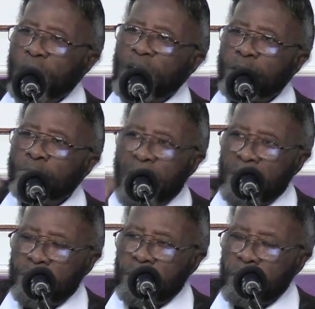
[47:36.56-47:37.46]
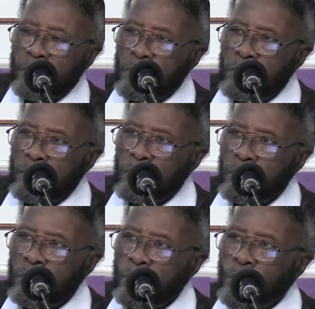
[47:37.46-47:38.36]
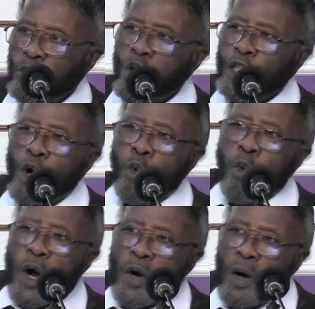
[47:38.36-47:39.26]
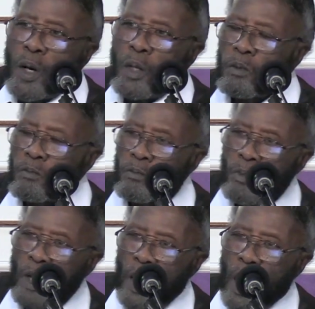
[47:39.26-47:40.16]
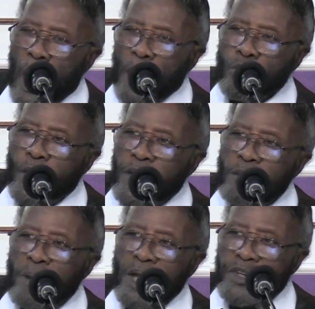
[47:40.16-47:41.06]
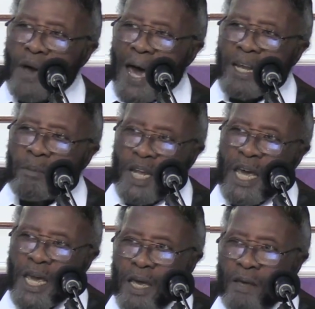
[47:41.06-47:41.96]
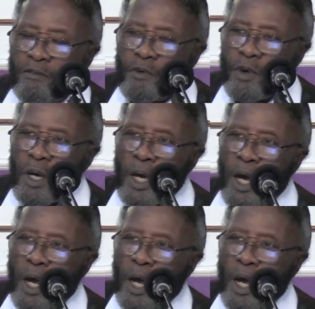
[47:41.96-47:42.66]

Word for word: what it meant to the world and what it meant to Adam and Eve